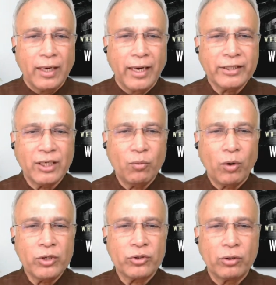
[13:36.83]
Lakshan
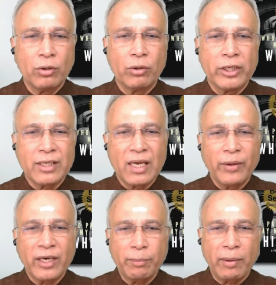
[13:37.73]
wants to know,
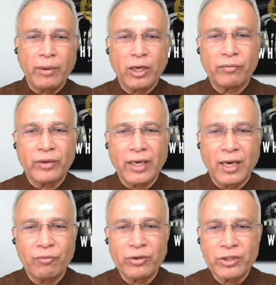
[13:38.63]
Islamic Republic of
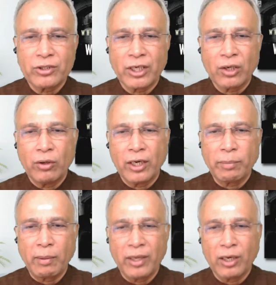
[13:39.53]
Iran versus Secular
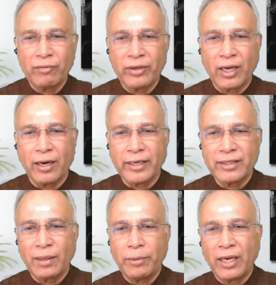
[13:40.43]
Republic of Iran,
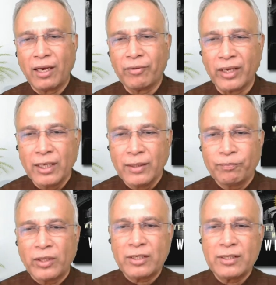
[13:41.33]
Reza Pahlavi.
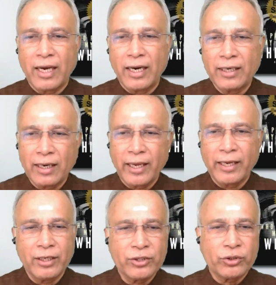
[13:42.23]
This is the
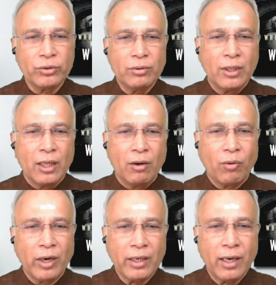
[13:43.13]
underlying issue.
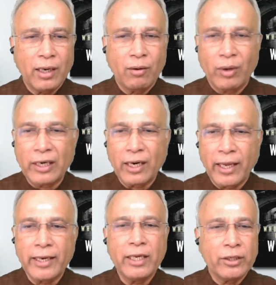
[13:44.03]
What are
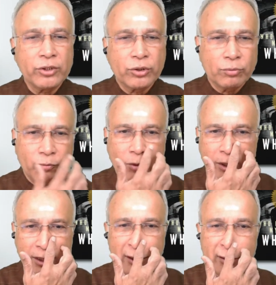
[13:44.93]
underlining issue?
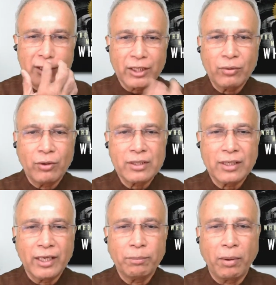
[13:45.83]
What are the seculars
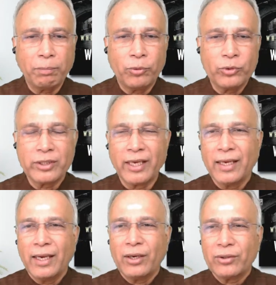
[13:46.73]
like Pappu saying?
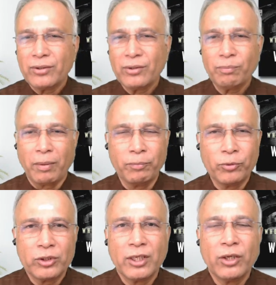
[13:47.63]

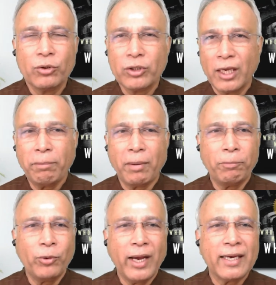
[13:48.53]
Pappu you think
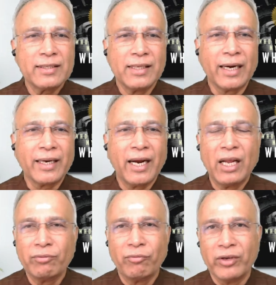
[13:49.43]
Pappu has that kind
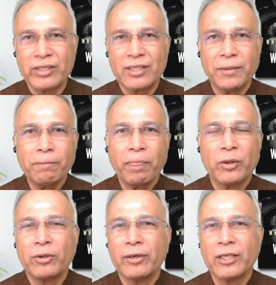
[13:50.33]
of wisdom
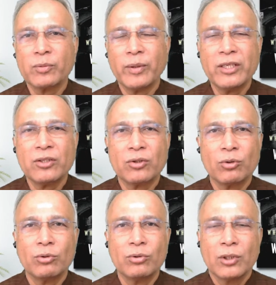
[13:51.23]
to dispense
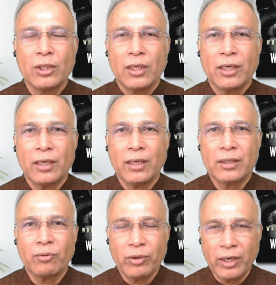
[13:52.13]
to
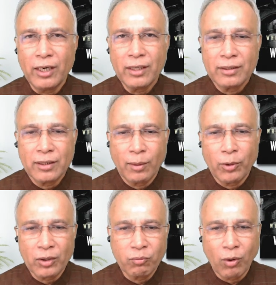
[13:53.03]
the world
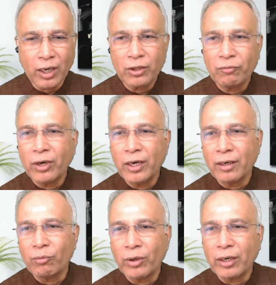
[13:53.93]
about what
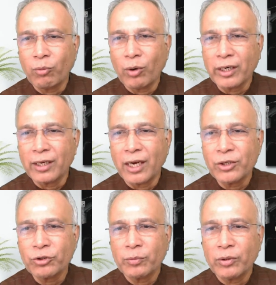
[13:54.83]
what
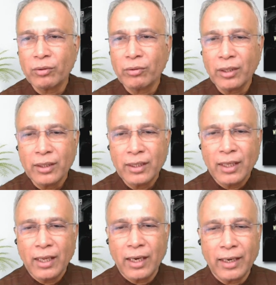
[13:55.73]
Iran should be doing?
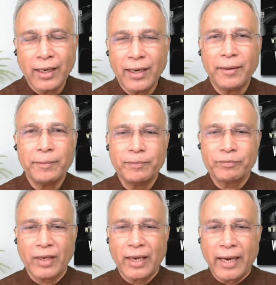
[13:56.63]

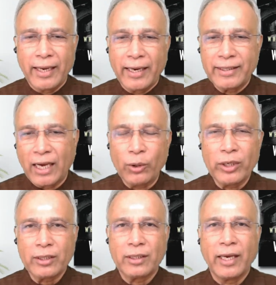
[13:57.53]
I doubt
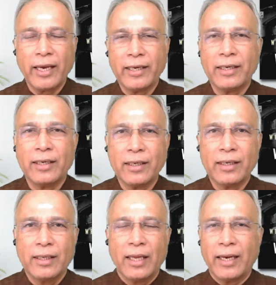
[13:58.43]
it. And
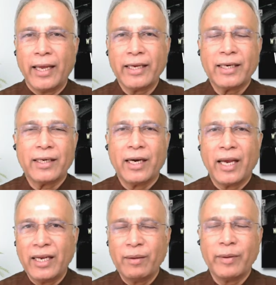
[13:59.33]
like
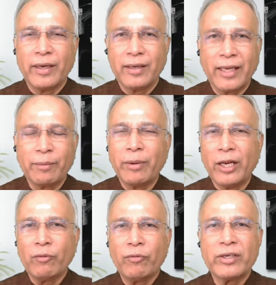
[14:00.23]

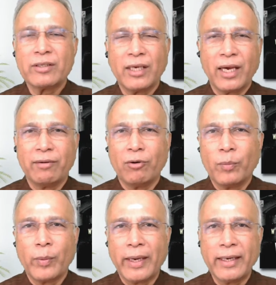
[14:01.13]
many of us have
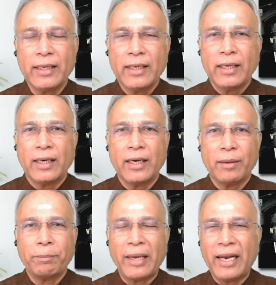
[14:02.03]
opined,
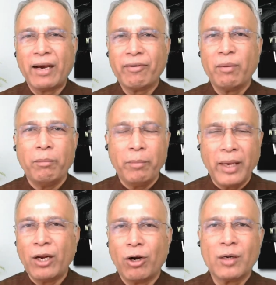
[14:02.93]
Pahlavi
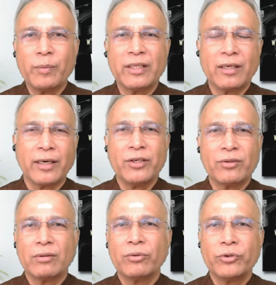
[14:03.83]
may not be the right
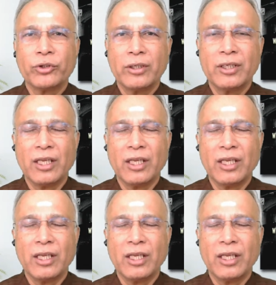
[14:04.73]
solution.